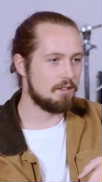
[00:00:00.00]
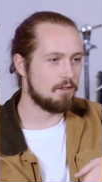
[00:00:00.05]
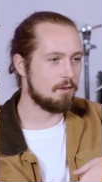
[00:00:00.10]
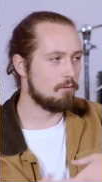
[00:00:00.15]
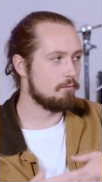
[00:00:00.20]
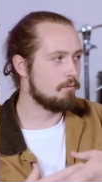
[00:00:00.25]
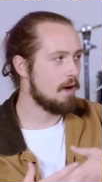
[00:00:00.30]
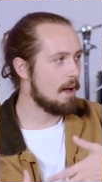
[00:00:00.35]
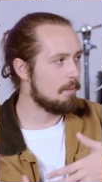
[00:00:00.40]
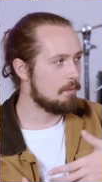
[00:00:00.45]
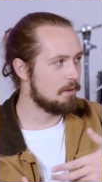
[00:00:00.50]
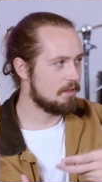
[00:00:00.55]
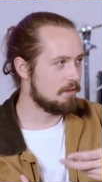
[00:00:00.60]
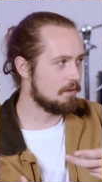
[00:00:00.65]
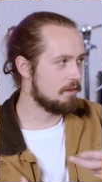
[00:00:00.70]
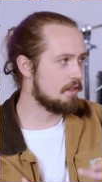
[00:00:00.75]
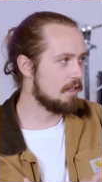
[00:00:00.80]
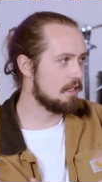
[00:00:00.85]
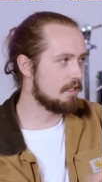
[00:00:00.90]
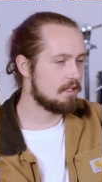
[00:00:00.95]
or rappers
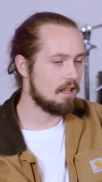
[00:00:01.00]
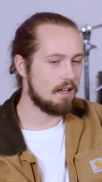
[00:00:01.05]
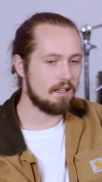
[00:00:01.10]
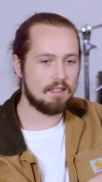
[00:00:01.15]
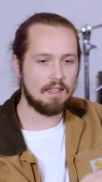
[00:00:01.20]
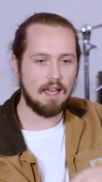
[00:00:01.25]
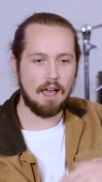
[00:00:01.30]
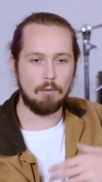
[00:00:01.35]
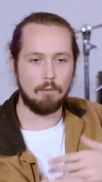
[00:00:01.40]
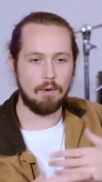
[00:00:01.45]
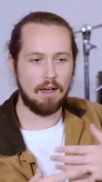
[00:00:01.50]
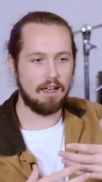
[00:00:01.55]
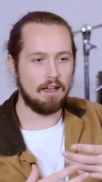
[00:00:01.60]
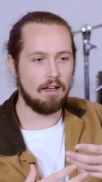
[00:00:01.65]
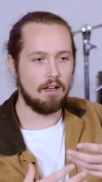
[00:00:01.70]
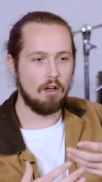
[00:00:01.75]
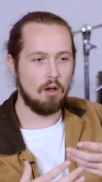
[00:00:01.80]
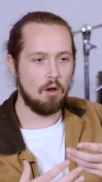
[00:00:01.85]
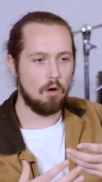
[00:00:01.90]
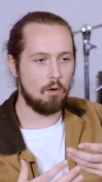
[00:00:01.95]
or things like that, where
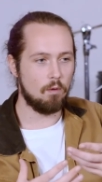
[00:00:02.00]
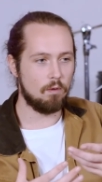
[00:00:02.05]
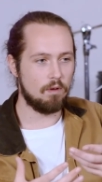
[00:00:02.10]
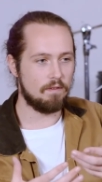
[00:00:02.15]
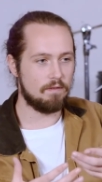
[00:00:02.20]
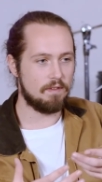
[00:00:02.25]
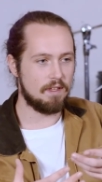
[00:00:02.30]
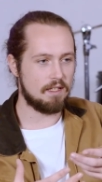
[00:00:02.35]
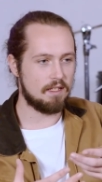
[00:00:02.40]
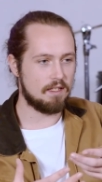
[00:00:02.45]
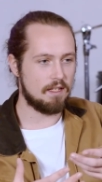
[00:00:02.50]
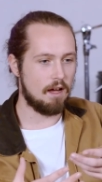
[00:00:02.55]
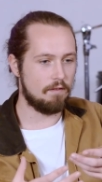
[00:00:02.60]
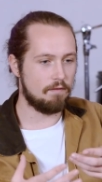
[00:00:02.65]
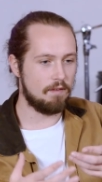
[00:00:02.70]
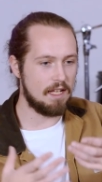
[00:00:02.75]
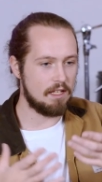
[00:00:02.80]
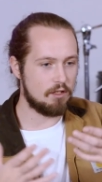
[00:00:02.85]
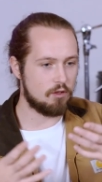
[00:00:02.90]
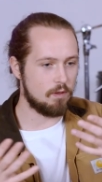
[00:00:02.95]
all of this stuff
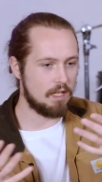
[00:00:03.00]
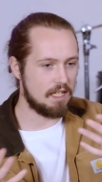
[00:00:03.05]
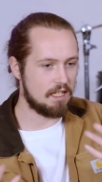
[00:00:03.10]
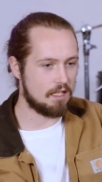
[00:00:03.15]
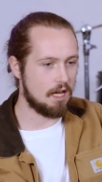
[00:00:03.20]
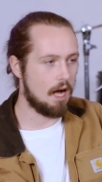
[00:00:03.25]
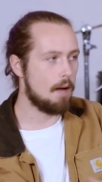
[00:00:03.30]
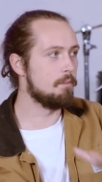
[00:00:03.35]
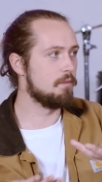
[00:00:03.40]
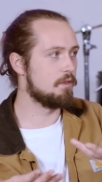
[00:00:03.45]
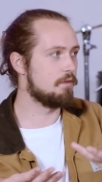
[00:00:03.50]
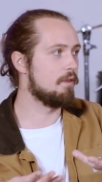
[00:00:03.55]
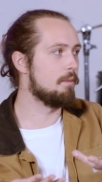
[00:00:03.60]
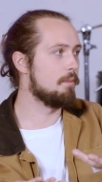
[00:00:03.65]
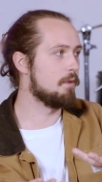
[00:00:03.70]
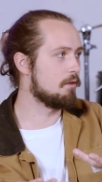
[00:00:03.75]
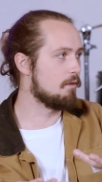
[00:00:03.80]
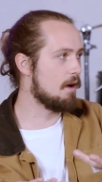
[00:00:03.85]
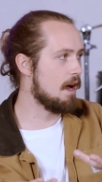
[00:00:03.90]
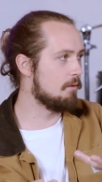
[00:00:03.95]
literally comes from
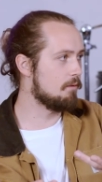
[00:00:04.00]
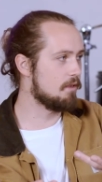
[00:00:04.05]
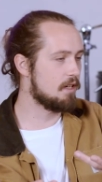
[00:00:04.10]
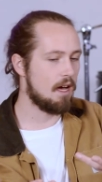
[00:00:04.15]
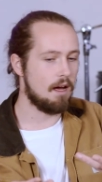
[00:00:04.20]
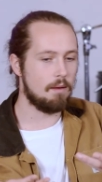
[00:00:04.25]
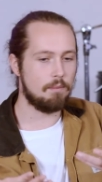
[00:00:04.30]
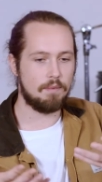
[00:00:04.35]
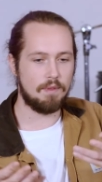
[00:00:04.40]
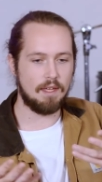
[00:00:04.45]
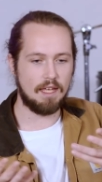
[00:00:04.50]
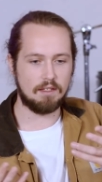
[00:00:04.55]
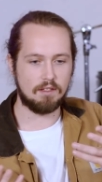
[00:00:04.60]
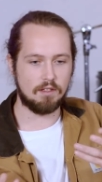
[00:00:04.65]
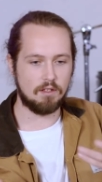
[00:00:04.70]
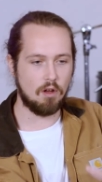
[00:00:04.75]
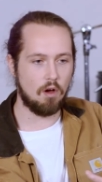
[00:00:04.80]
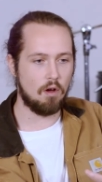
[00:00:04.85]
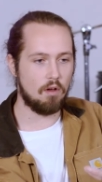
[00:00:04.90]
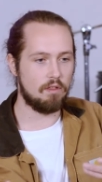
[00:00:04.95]
the ground up. It's
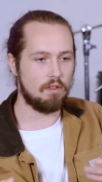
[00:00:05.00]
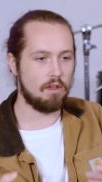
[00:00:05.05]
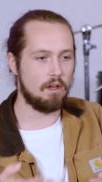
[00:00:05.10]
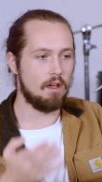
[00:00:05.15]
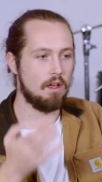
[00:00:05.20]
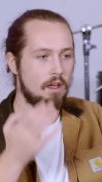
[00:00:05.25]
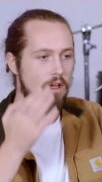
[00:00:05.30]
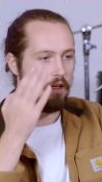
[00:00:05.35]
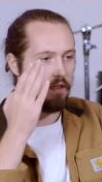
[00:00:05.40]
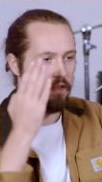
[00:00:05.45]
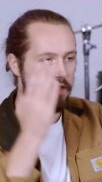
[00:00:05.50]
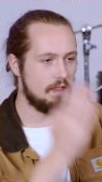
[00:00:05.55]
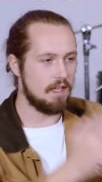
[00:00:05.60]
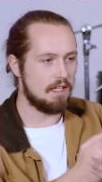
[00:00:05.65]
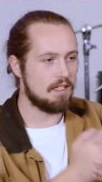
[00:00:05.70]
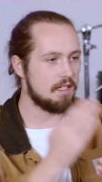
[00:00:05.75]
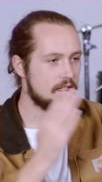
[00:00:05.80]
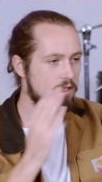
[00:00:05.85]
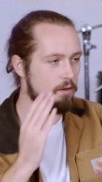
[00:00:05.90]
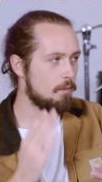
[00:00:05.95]
not that
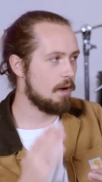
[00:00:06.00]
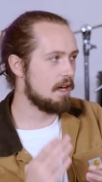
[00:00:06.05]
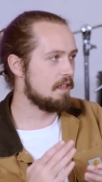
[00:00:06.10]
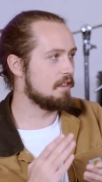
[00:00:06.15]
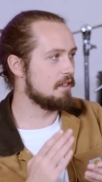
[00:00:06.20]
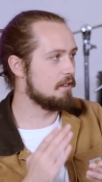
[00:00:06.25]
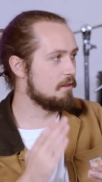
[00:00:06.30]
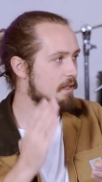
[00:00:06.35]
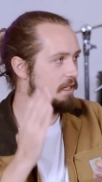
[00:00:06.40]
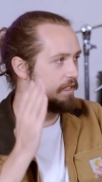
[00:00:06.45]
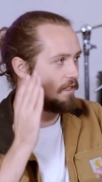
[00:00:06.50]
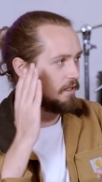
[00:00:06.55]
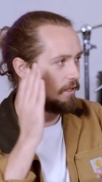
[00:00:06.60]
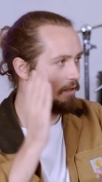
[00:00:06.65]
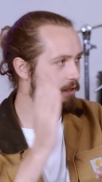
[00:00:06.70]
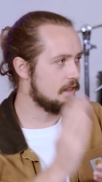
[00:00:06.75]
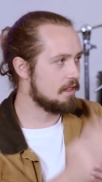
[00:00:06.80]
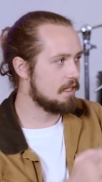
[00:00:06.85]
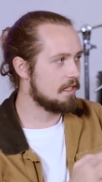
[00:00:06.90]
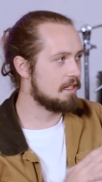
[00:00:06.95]
this is the way that you need to
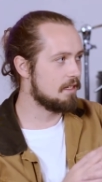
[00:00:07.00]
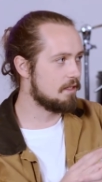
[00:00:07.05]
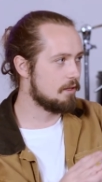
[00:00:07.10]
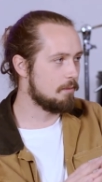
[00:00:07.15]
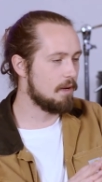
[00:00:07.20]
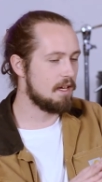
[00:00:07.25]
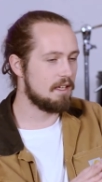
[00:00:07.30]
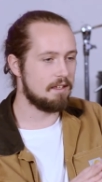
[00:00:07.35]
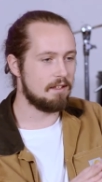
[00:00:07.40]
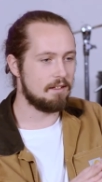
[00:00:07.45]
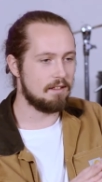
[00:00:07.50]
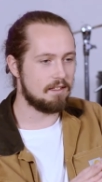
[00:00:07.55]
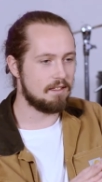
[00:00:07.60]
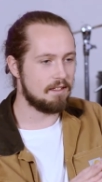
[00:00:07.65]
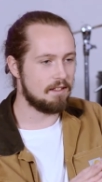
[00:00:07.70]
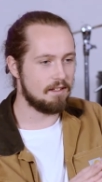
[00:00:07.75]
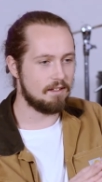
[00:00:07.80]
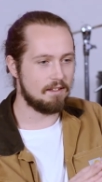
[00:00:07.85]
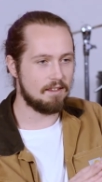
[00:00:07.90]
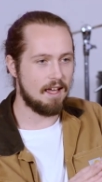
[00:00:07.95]
do it, this is the way that you need to
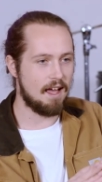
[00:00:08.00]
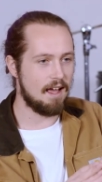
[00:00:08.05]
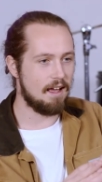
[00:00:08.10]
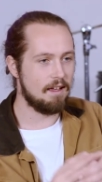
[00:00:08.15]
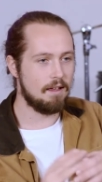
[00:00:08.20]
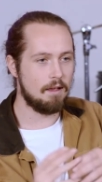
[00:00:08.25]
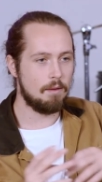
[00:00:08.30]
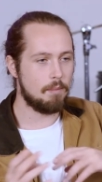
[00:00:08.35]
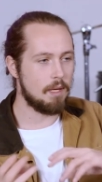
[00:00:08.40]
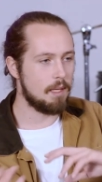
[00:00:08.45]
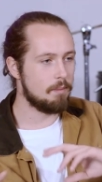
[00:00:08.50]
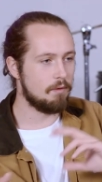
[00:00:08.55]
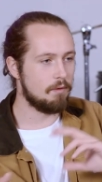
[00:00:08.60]
do that. People